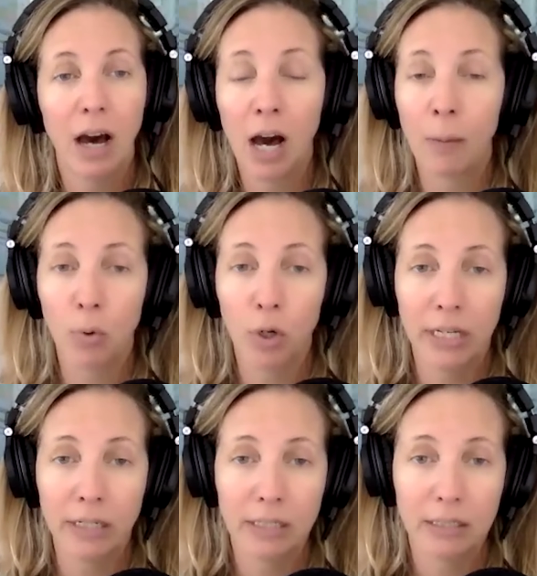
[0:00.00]

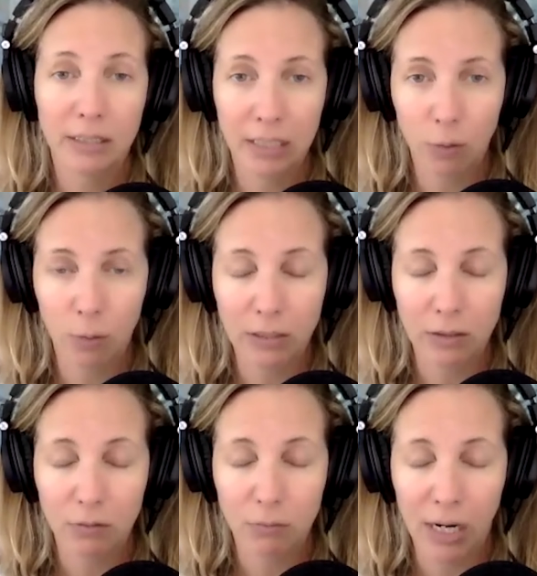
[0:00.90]
onboarding
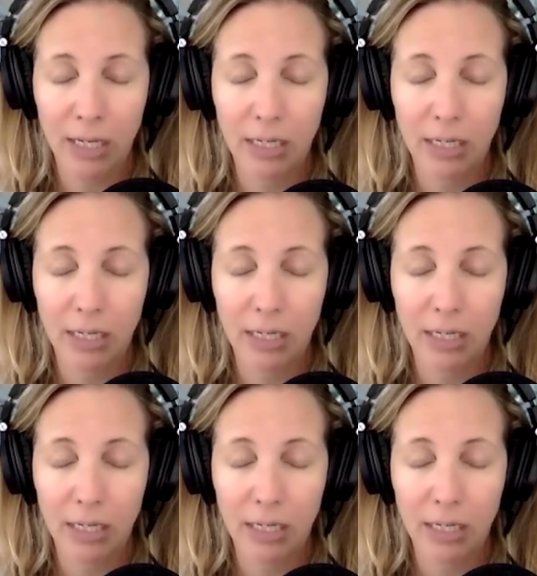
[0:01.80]
sequence, right?